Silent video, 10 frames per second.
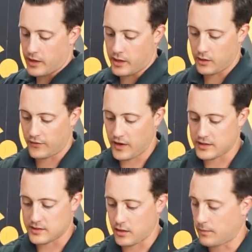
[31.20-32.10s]
interface
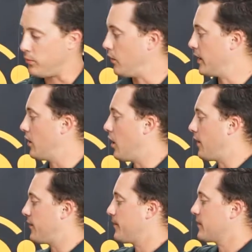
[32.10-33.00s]
there, pulling it
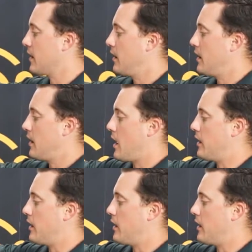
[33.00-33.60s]
off, and